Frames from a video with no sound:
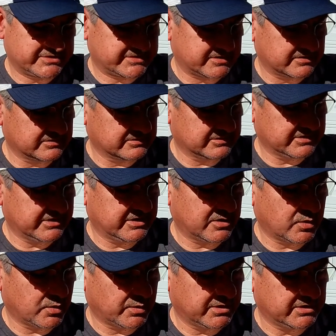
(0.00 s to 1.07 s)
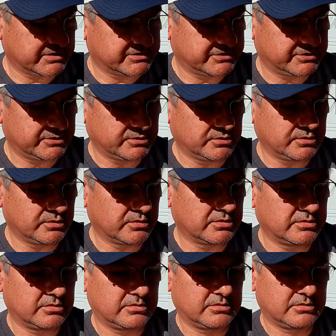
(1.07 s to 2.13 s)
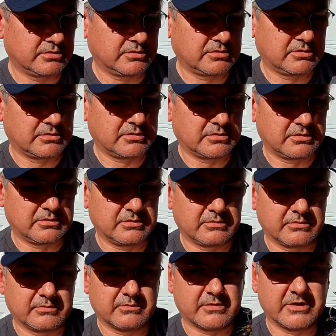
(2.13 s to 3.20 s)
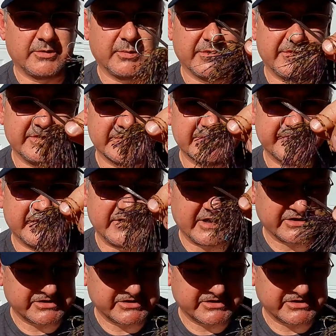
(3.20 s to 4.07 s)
certainly going to run with this Finesse